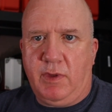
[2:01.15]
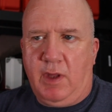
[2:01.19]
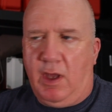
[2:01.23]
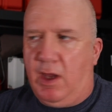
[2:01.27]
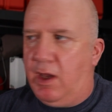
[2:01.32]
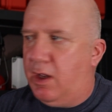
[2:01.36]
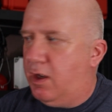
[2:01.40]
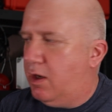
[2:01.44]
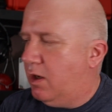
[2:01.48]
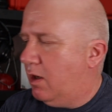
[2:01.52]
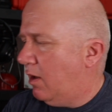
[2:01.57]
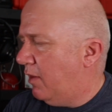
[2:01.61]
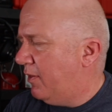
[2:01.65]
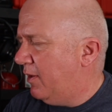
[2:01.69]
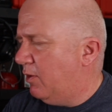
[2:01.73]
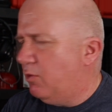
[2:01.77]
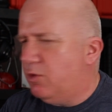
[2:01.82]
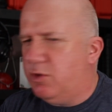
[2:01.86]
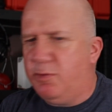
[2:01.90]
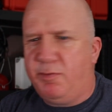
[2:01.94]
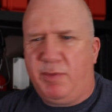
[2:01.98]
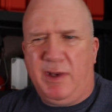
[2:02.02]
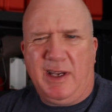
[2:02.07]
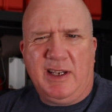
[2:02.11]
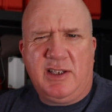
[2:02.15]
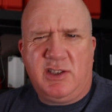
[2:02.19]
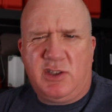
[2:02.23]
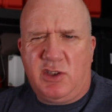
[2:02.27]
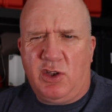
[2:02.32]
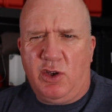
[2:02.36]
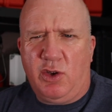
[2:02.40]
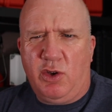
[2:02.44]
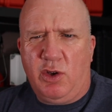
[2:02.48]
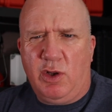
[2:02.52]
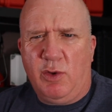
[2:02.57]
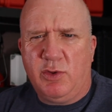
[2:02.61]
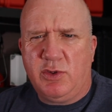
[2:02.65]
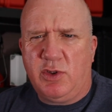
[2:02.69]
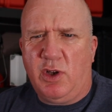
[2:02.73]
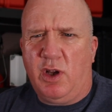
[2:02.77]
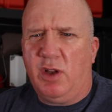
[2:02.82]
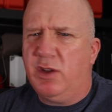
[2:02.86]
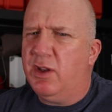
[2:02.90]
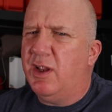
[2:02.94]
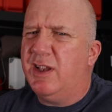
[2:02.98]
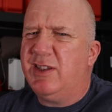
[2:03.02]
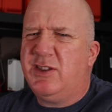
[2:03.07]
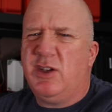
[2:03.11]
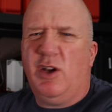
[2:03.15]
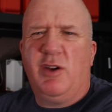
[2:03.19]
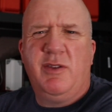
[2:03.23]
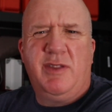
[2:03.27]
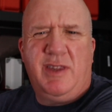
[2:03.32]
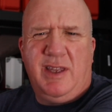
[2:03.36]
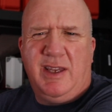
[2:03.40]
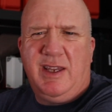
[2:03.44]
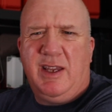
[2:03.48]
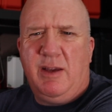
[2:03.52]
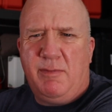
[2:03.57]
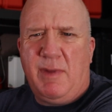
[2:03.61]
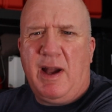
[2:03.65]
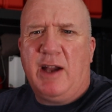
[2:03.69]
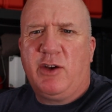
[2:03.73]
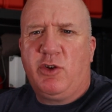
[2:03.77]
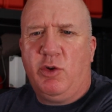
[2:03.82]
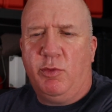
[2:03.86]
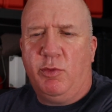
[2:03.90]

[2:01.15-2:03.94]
I think it was Big Sur I was on. The Mac